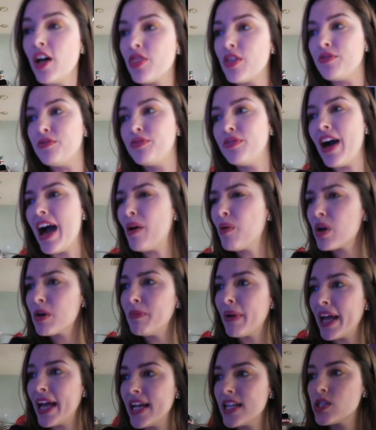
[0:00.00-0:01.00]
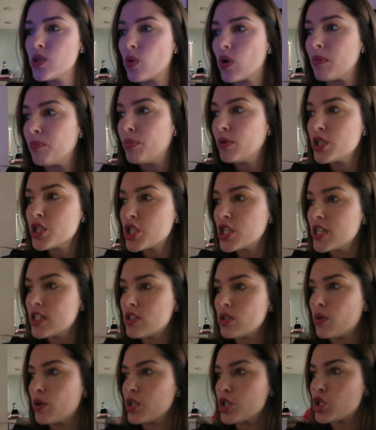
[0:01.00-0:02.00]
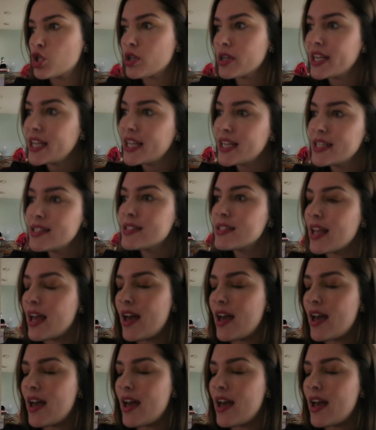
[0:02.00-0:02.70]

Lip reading: the flower beds or bushes or trees.